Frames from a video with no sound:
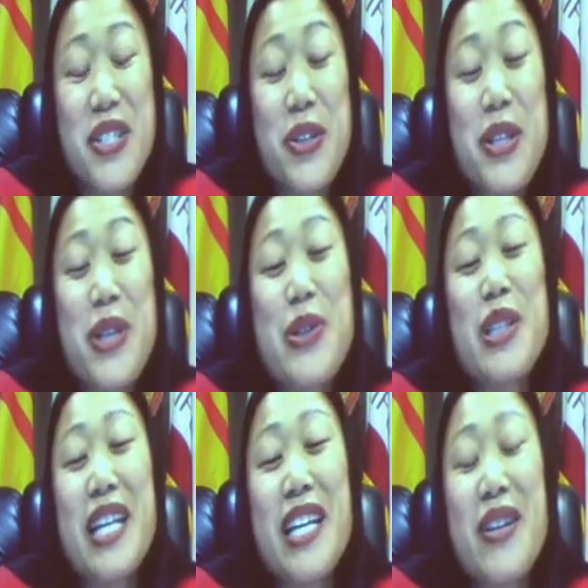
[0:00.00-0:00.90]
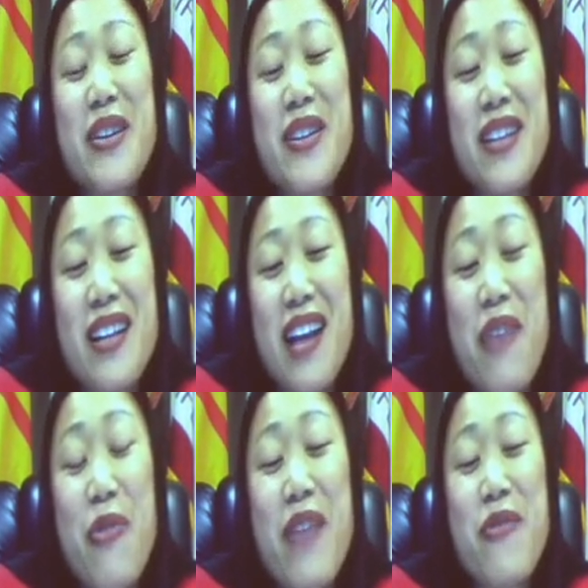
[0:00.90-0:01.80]
Two years later,
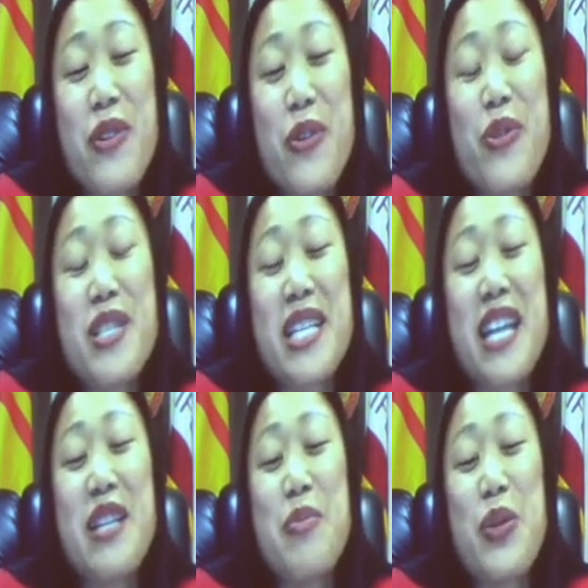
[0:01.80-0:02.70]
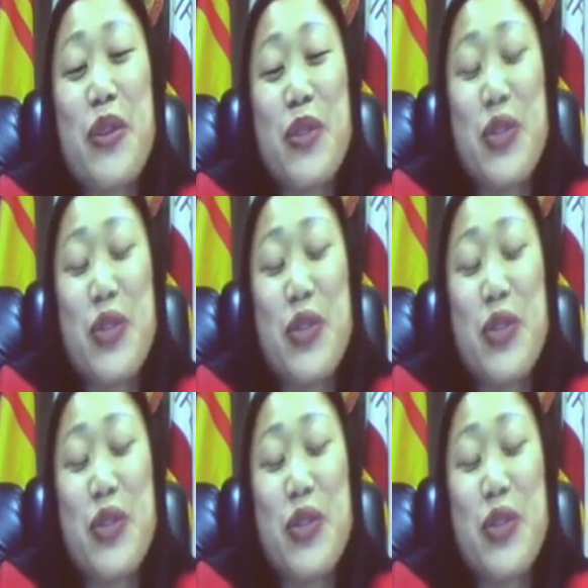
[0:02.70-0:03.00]
I ran for the Orange County Board of